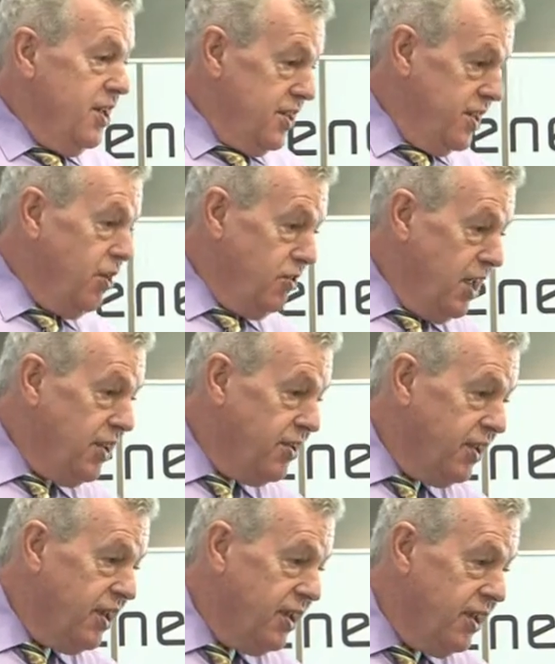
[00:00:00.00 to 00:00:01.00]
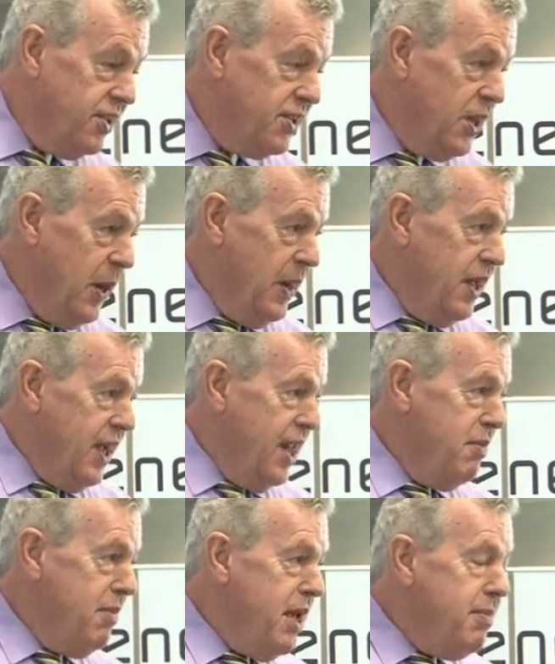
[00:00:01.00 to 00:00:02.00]
cell death occurs, and
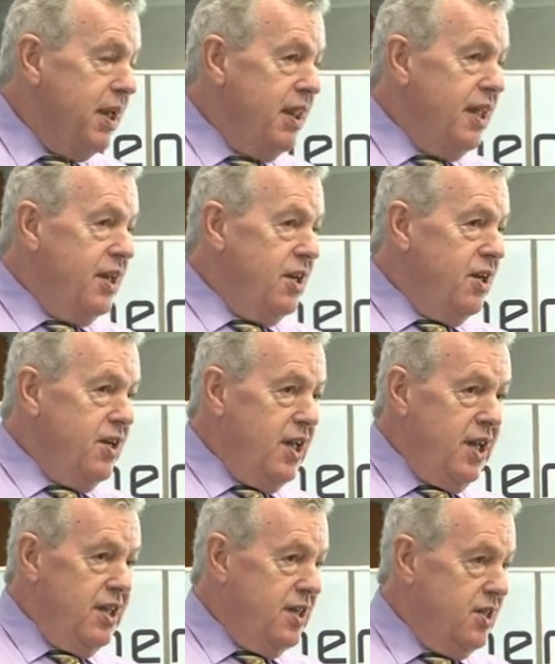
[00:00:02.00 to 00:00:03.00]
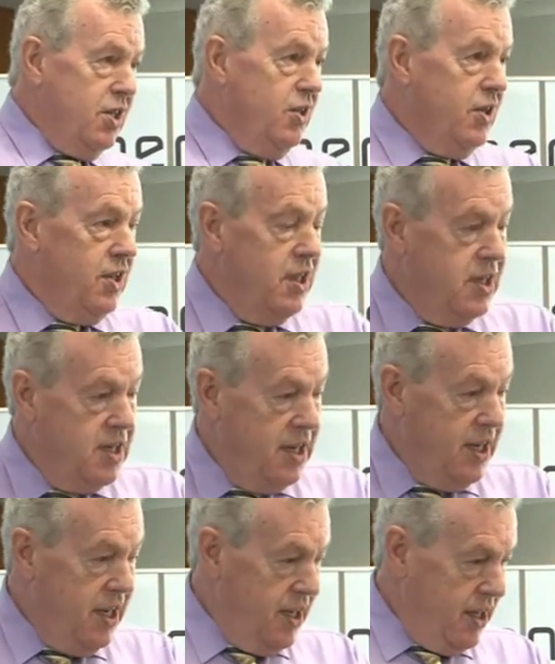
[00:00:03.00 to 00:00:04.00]
it may be that you need to look at the
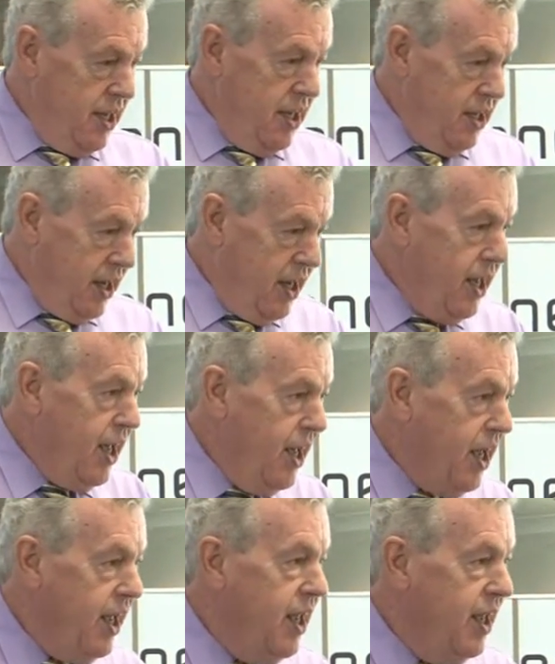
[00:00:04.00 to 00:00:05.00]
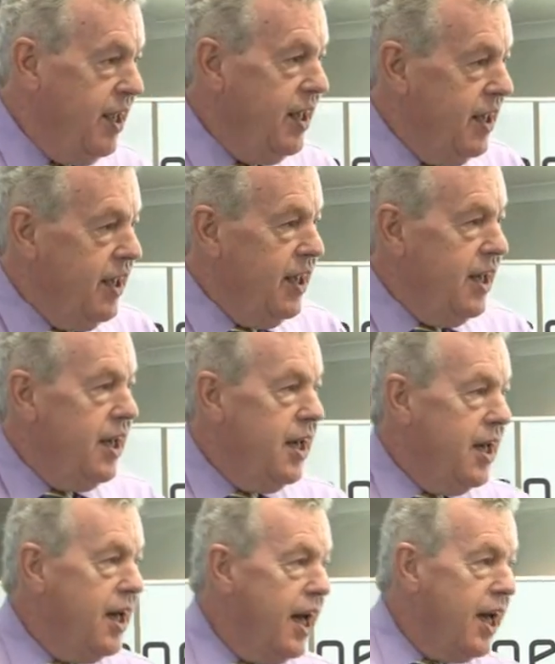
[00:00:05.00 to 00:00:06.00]
D and the K
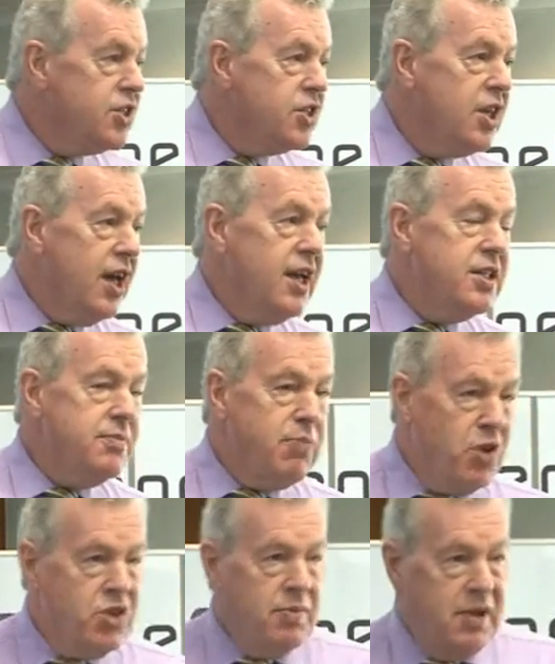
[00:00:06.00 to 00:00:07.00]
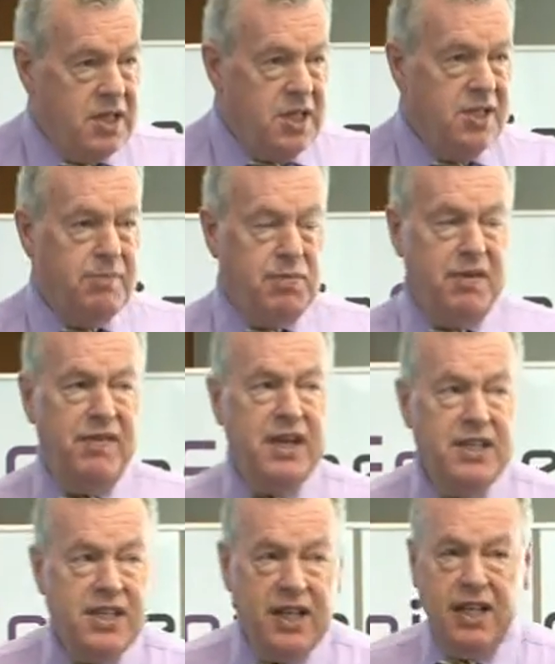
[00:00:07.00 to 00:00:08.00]
as possibilities of
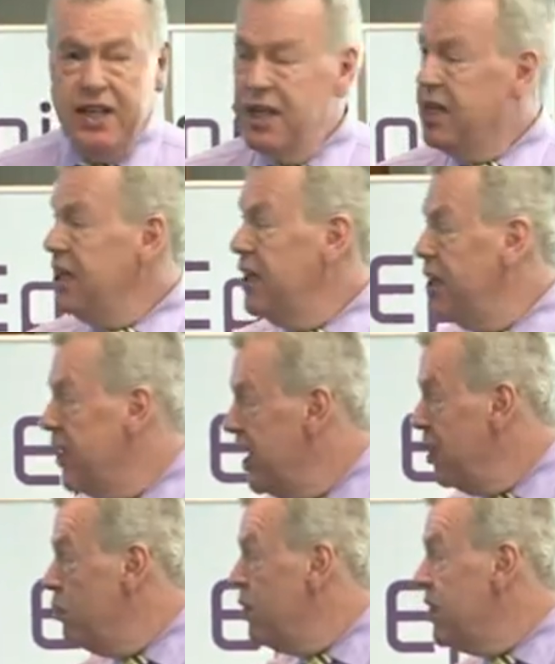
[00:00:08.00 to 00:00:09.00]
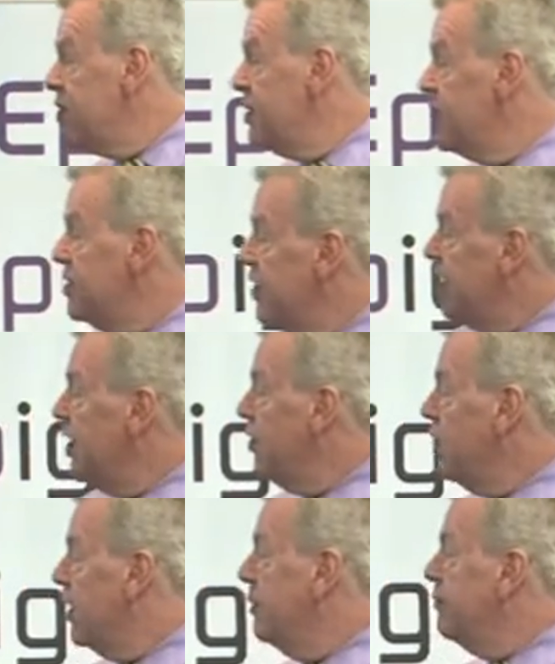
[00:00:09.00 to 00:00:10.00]
preventing, getting worse as you get
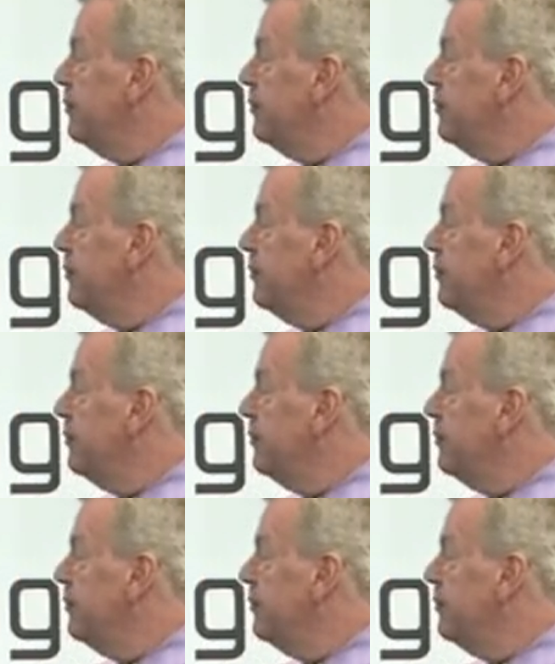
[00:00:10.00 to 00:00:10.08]
older.